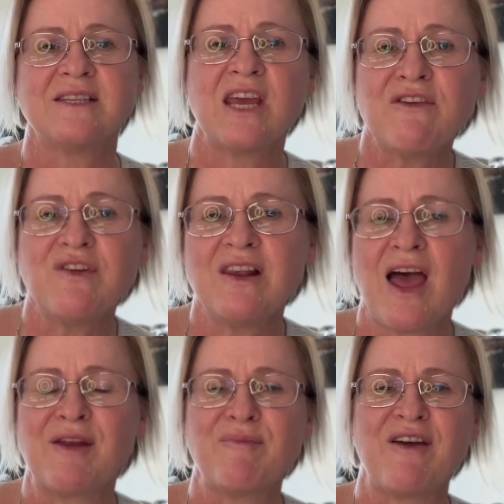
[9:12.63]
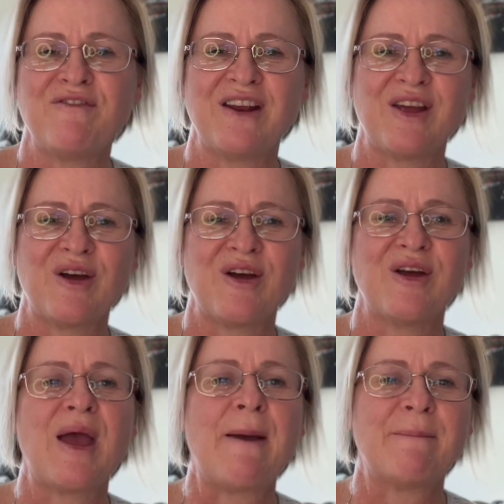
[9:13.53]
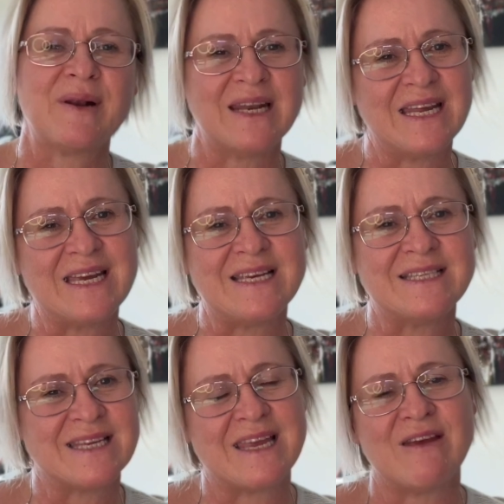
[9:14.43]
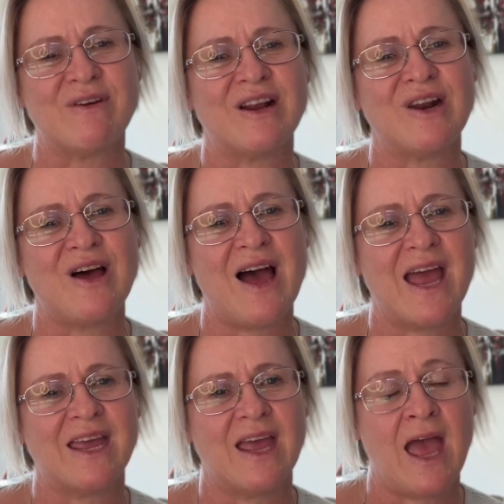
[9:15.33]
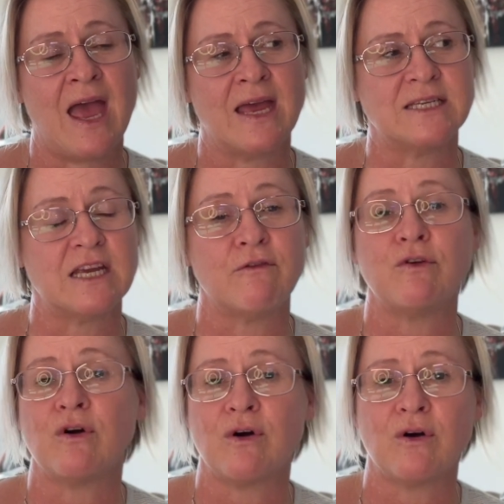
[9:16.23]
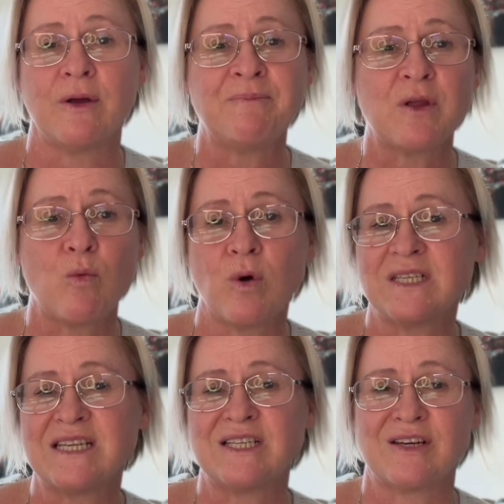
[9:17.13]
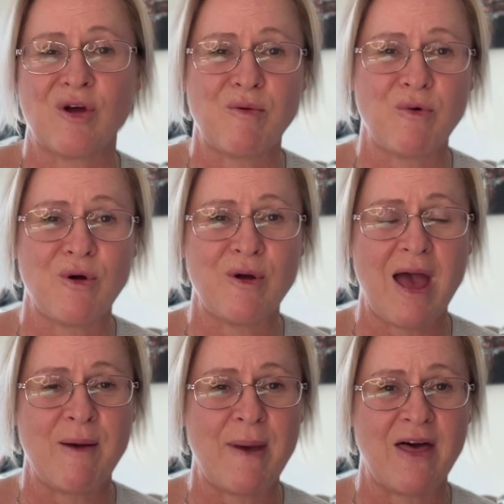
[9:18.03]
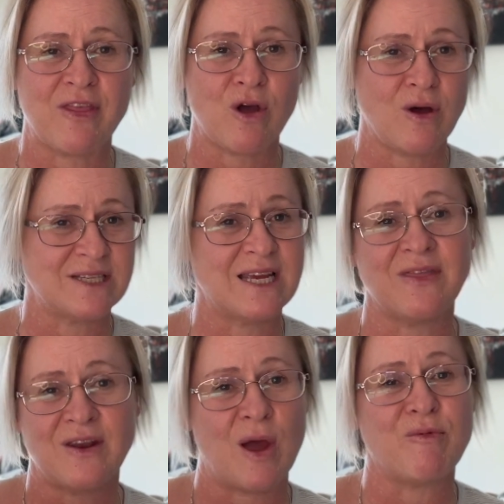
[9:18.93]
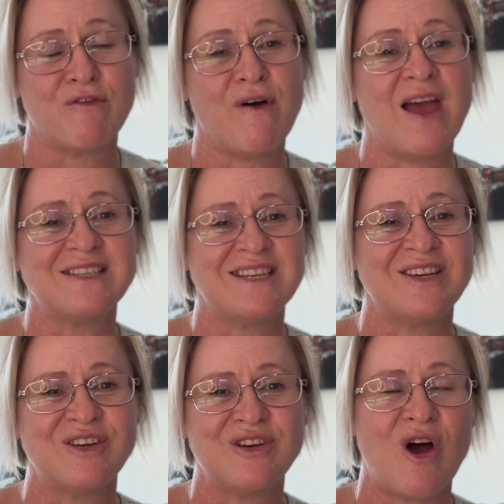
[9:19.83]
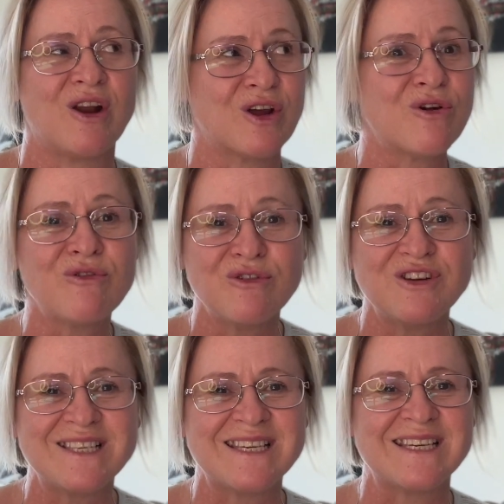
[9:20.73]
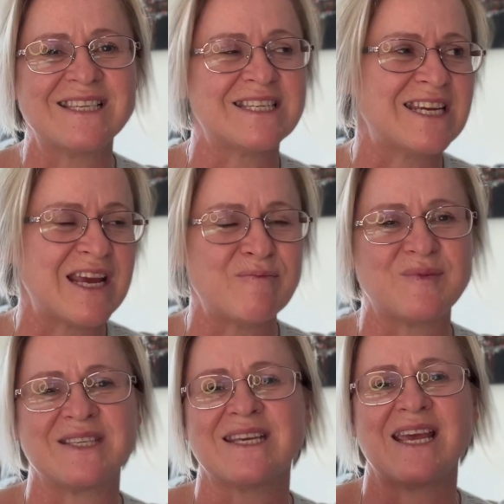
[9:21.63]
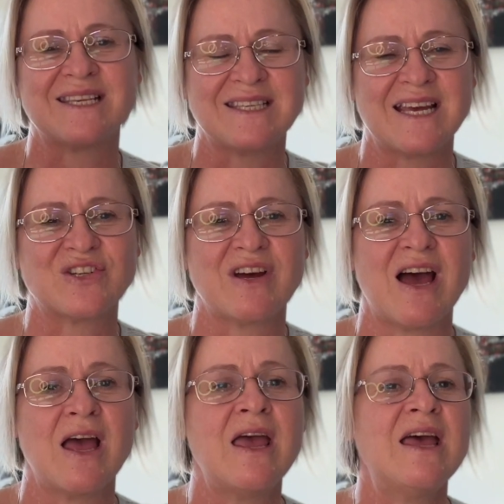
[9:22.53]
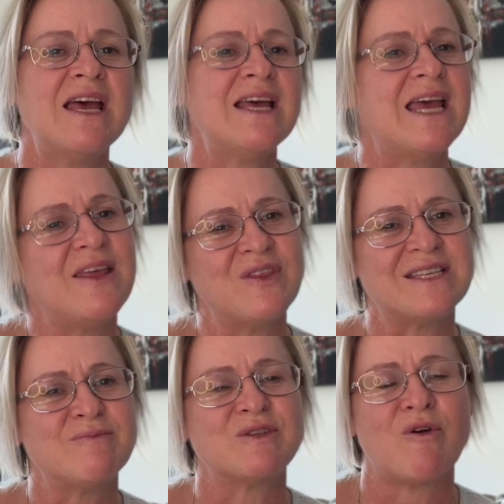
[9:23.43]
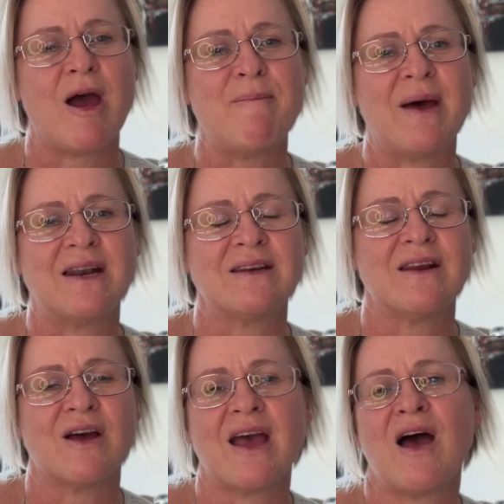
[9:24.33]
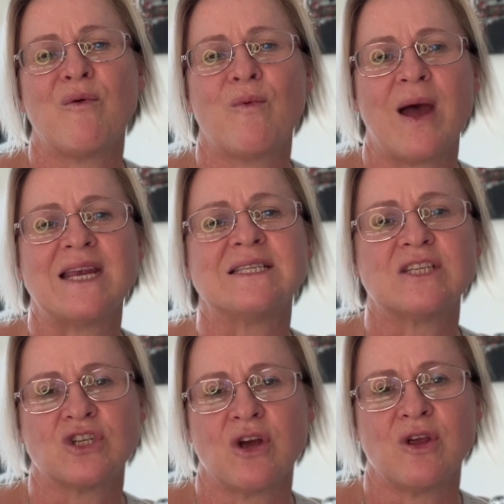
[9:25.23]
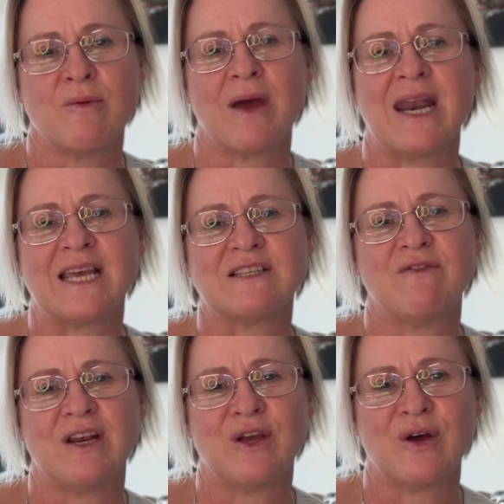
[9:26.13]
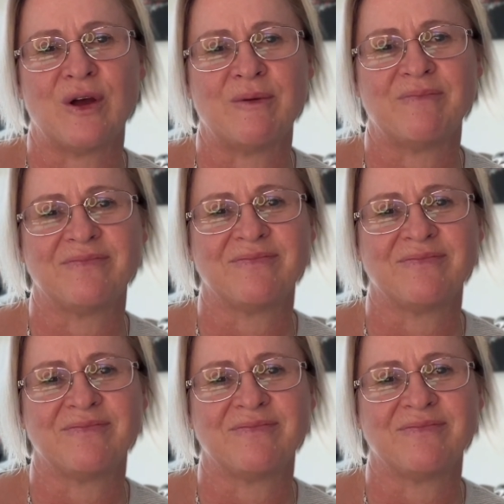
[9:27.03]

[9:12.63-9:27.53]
So if you like my video, please give it a like. And if you're wanting to know more about the content that I provide to you on cruises, tips, etc., hit the subscribe button, and I can't wait to show you my next video.